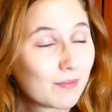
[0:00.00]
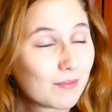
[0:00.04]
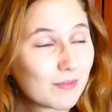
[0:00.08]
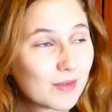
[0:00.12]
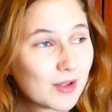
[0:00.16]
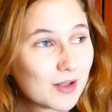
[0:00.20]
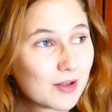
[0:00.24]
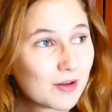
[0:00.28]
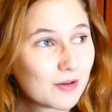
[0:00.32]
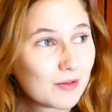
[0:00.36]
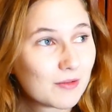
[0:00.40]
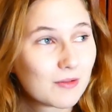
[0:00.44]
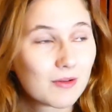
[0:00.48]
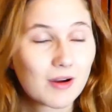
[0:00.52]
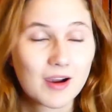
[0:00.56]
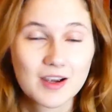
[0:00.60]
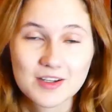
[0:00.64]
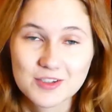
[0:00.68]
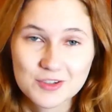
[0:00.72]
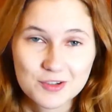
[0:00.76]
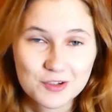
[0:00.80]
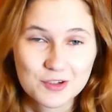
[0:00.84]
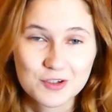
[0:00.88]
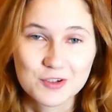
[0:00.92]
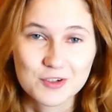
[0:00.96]
You know, I
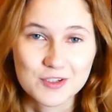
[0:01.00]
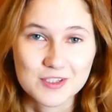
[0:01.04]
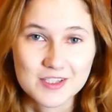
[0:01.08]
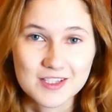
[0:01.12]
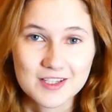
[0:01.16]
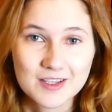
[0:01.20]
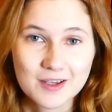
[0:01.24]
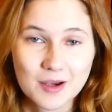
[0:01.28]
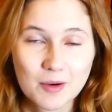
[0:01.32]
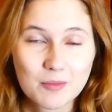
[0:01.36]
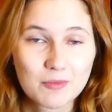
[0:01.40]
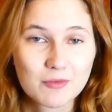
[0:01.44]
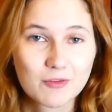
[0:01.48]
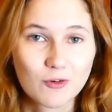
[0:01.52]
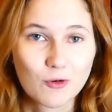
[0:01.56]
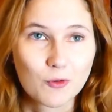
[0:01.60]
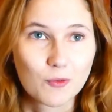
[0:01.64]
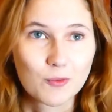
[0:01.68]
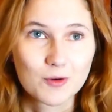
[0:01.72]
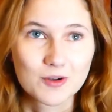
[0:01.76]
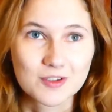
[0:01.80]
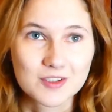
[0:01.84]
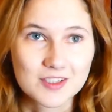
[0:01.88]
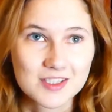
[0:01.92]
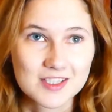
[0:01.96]
should have just come
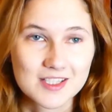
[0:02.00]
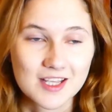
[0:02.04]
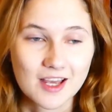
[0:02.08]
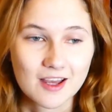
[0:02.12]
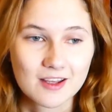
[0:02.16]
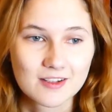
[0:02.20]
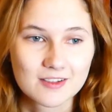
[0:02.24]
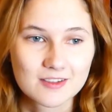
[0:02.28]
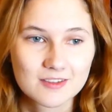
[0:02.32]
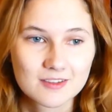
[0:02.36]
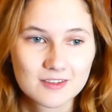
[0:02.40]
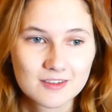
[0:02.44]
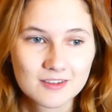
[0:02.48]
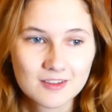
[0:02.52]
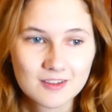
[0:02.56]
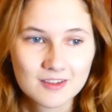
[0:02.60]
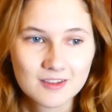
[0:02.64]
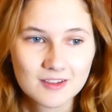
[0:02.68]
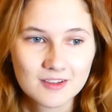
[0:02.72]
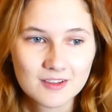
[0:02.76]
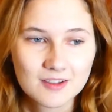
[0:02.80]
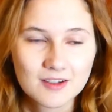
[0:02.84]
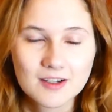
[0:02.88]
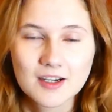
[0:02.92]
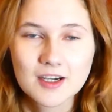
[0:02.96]
forward and said,
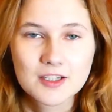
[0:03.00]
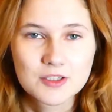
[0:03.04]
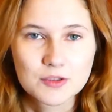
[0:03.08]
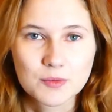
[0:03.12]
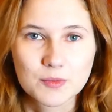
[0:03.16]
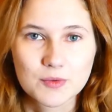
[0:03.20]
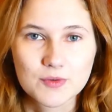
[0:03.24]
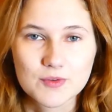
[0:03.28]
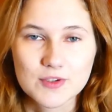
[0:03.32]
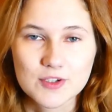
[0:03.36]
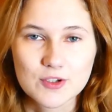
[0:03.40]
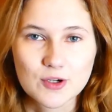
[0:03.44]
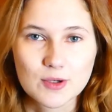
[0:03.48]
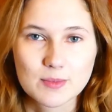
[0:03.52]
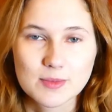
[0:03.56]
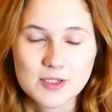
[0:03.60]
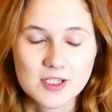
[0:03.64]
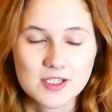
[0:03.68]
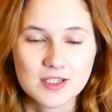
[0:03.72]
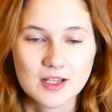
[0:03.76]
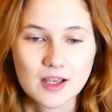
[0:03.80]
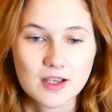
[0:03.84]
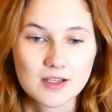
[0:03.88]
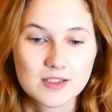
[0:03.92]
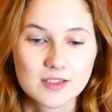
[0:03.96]
I don't want to read them, I'm
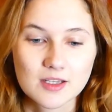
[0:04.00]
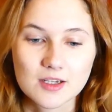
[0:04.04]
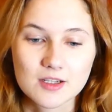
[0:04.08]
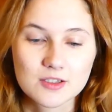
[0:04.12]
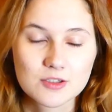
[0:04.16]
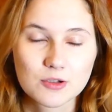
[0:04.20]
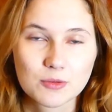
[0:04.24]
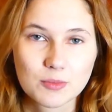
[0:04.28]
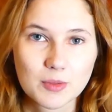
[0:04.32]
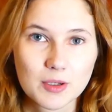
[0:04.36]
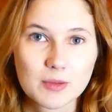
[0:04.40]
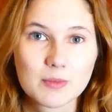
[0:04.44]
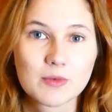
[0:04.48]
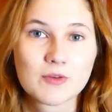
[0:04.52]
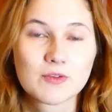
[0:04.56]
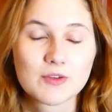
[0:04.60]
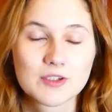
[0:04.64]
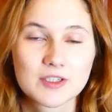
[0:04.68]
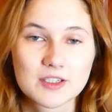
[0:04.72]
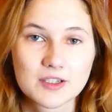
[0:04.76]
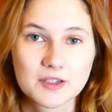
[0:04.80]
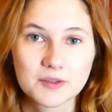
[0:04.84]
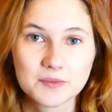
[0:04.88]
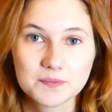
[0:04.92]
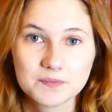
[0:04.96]
dyslexic, don't make me
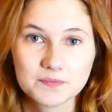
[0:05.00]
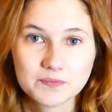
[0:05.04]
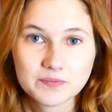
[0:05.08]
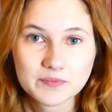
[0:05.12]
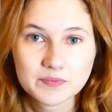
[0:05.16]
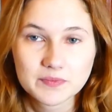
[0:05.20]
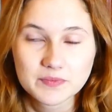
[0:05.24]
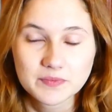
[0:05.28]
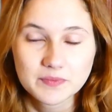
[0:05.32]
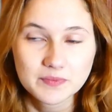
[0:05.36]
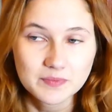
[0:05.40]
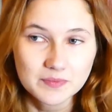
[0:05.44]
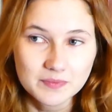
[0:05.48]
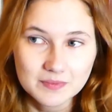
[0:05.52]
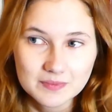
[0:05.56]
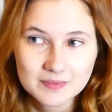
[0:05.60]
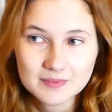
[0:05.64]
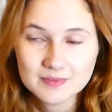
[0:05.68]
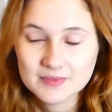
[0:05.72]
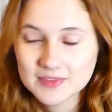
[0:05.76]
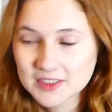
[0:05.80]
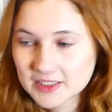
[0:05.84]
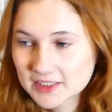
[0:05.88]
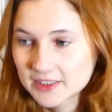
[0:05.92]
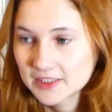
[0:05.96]
read them.
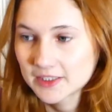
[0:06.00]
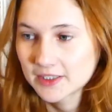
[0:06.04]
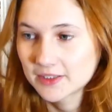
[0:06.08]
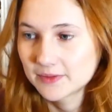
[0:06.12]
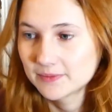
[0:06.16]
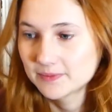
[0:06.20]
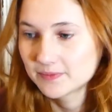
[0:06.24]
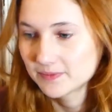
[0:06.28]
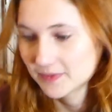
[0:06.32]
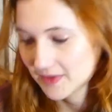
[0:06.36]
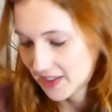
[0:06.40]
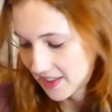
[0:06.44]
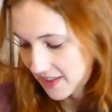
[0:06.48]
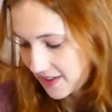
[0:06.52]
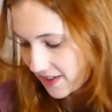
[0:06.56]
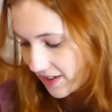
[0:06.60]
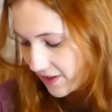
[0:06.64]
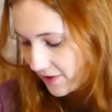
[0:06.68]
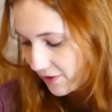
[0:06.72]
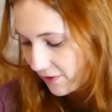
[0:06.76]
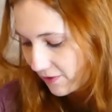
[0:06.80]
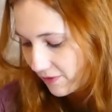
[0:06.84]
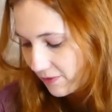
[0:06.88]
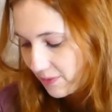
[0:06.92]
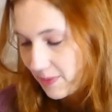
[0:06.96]
You know, instead
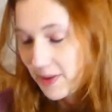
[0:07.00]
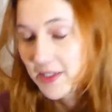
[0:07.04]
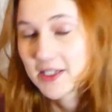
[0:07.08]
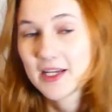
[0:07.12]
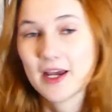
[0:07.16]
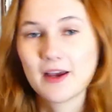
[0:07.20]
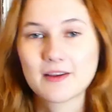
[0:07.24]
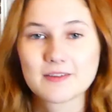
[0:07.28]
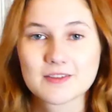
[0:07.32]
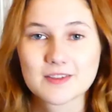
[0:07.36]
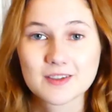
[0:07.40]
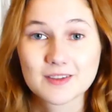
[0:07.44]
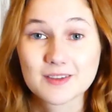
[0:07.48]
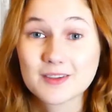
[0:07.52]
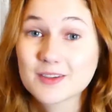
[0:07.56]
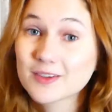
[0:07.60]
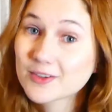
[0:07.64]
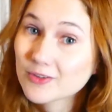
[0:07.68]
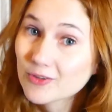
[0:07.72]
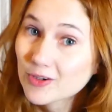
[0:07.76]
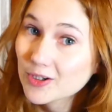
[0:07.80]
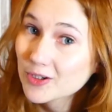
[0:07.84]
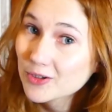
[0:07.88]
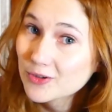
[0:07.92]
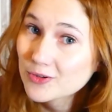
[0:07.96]
of pretending
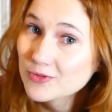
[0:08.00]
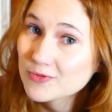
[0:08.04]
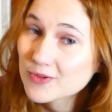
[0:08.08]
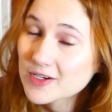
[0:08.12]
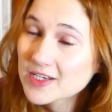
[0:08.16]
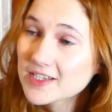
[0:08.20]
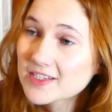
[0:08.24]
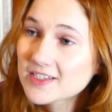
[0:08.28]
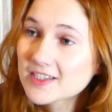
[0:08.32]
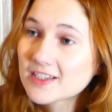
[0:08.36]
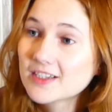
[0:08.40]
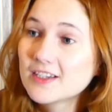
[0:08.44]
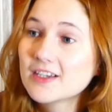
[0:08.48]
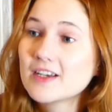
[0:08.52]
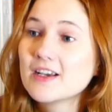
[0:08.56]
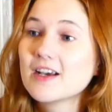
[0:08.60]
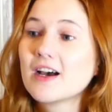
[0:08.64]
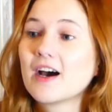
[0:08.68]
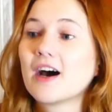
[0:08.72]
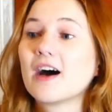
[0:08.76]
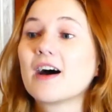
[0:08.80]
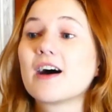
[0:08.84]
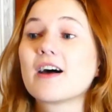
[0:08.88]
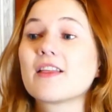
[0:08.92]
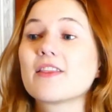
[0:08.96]
that I could read
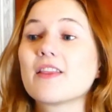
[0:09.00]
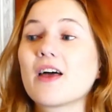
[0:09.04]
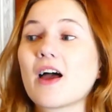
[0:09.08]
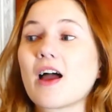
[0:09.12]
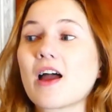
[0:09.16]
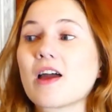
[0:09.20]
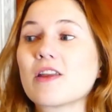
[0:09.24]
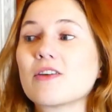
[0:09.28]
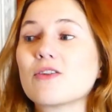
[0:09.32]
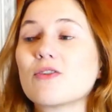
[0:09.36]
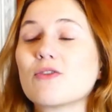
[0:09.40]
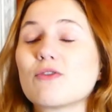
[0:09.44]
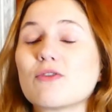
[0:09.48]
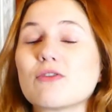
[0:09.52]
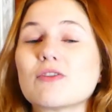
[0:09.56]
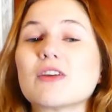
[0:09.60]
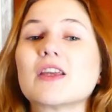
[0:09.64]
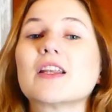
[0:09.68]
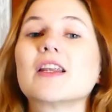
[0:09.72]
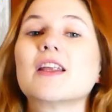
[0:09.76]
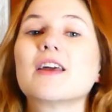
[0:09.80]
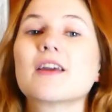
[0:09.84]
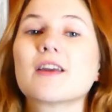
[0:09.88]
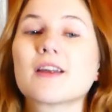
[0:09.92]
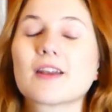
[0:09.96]
and then
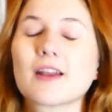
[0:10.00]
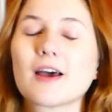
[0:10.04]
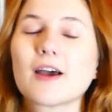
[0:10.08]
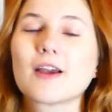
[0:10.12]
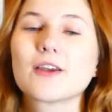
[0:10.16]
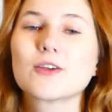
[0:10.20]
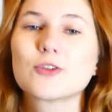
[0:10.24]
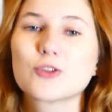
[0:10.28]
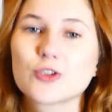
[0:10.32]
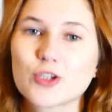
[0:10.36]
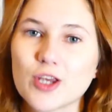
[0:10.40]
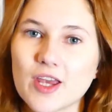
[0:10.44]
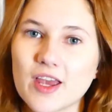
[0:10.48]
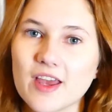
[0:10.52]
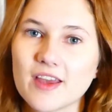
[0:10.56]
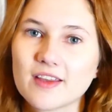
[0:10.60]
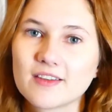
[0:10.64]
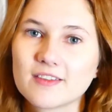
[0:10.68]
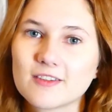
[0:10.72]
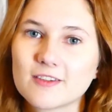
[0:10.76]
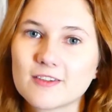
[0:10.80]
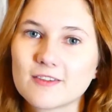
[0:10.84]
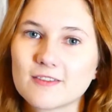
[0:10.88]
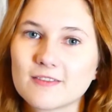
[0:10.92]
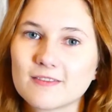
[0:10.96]
feeling like
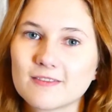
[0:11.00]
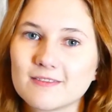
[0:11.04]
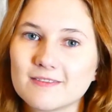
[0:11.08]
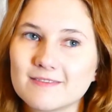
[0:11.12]
shit.